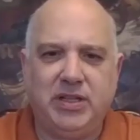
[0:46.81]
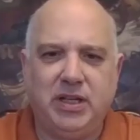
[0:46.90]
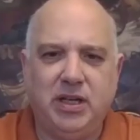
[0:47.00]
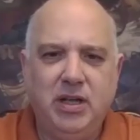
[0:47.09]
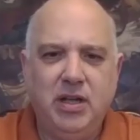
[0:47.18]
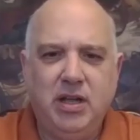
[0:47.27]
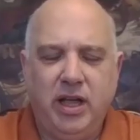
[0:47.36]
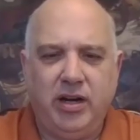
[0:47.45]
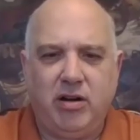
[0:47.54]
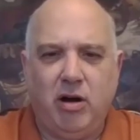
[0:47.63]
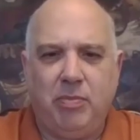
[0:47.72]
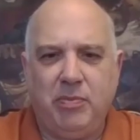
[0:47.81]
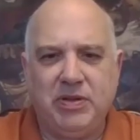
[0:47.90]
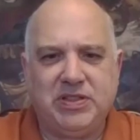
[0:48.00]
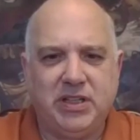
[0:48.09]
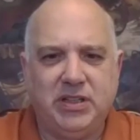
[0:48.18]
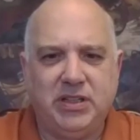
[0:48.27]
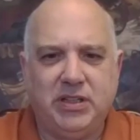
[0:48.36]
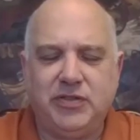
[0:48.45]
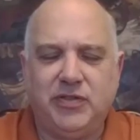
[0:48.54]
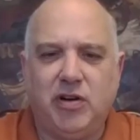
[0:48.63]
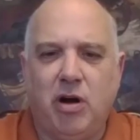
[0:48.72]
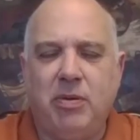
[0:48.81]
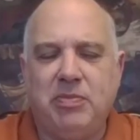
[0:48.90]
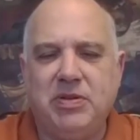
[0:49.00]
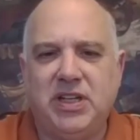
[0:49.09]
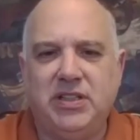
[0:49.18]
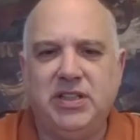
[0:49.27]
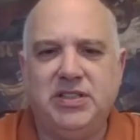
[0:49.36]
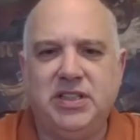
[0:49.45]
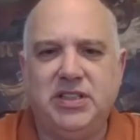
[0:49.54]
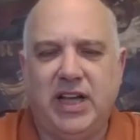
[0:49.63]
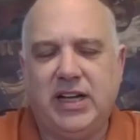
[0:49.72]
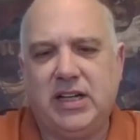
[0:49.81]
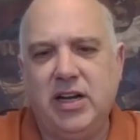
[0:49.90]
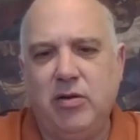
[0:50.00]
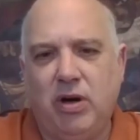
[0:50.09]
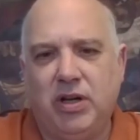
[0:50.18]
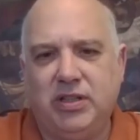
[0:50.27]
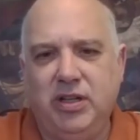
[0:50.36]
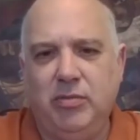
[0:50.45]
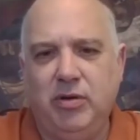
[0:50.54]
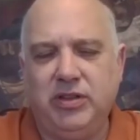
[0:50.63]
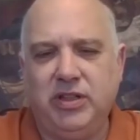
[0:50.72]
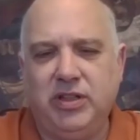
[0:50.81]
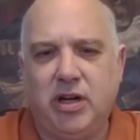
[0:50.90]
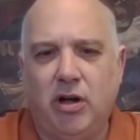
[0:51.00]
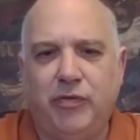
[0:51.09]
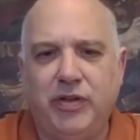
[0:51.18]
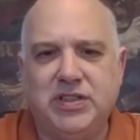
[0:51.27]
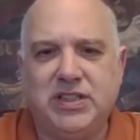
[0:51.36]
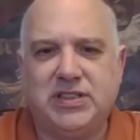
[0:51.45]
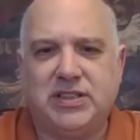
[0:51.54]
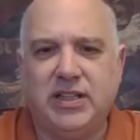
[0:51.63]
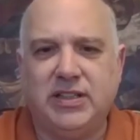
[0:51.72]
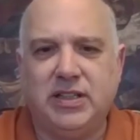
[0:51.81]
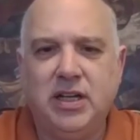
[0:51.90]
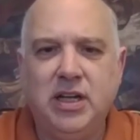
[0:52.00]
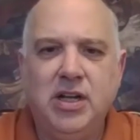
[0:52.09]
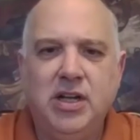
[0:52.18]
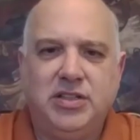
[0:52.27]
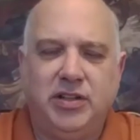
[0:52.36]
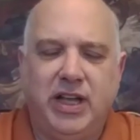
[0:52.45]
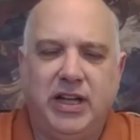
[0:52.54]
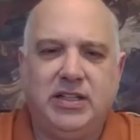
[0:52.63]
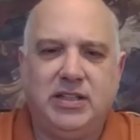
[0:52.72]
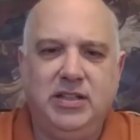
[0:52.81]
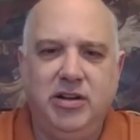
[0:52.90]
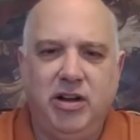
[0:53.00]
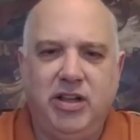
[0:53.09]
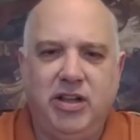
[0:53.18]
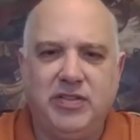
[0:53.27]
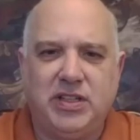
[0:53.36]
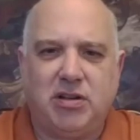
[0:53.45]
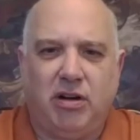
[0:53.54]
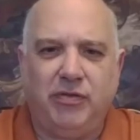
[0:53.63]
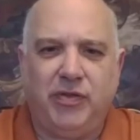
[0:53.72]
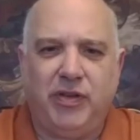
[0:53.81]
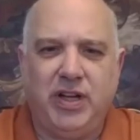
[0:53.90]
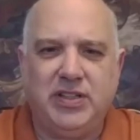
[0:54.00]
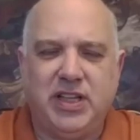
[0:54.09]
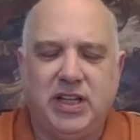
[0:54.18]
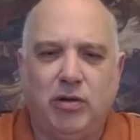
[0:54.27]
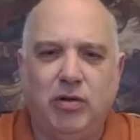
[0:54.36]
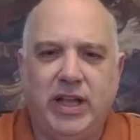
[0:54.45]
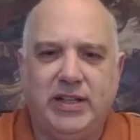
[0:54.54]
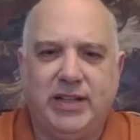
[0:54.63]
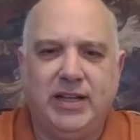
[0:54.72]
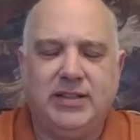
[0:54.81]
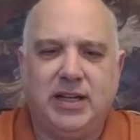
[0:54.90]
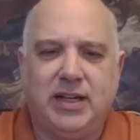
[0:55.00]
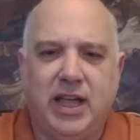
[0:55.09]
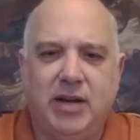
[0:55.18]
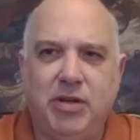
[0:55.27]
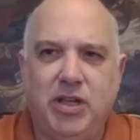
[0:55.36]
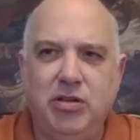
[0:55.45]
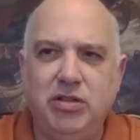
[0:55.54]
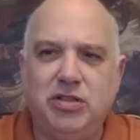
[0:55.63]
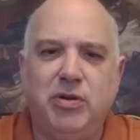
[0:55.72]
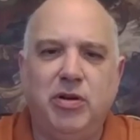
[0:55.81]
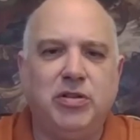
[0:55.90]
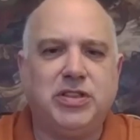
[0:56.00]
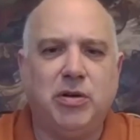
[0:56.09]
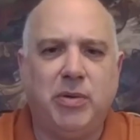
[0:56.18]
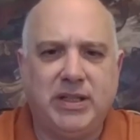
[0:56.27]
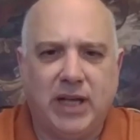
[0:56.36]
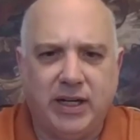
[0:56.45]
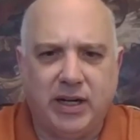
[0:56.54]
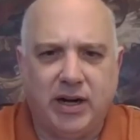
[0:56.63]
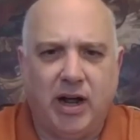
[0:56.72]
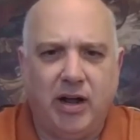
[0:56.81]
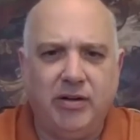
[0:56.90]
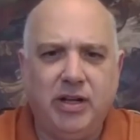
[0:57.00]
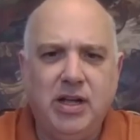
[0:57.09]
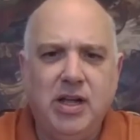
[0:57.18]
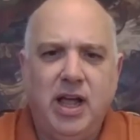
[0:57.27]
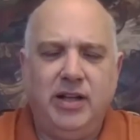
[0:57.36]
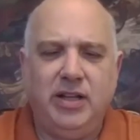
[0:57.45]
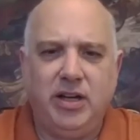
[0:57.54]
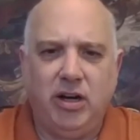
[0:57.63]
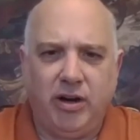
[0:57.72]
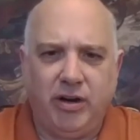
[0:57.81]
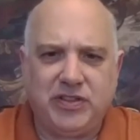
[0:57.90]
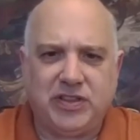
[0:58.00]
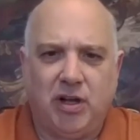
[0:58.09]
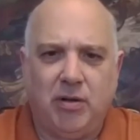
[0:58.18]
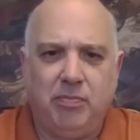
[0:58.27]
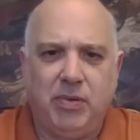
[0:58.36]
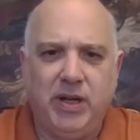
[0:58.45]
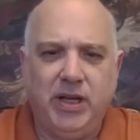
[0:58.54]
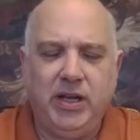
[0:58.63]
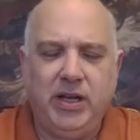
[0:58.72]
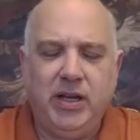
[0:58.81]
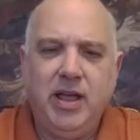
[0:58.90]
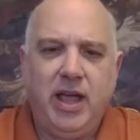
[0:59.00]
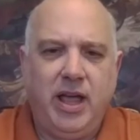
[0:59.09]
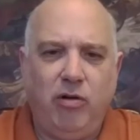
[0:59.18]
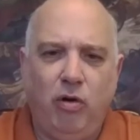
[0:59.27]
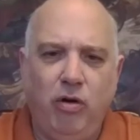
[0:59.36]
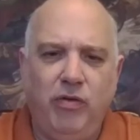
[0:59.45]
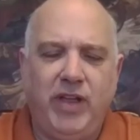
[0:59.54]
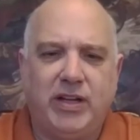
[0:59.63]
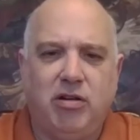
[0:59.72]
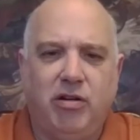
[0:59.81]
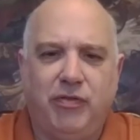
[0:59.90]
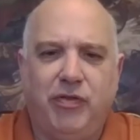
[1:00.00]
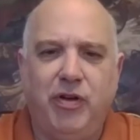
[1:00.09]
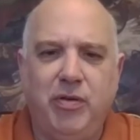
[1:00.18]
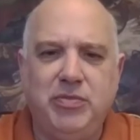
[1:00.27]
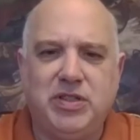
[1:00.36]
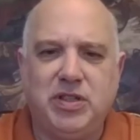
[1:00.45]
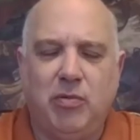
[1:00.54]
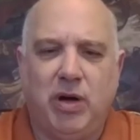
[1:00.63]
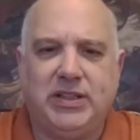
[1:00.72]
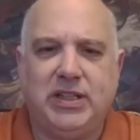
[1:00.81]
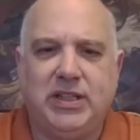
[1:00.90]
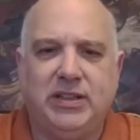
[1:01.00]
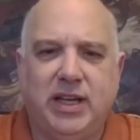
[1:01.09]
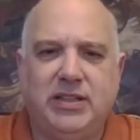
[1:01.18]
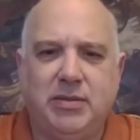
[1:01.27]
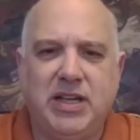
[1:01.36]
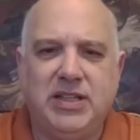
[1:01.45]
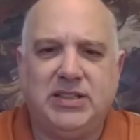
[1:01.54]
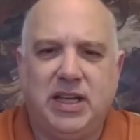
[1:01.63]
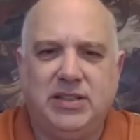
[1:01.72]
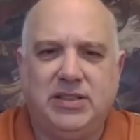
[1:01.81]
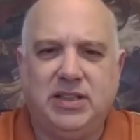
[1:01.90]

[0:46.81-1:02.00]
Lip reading: meter and copper percentage for copper percentage exactly what Newmont and Goldfields had stated. So that, gives us confidence that all that data can be used. We also went underground and did a lot of sampling, and all of that confirms what the database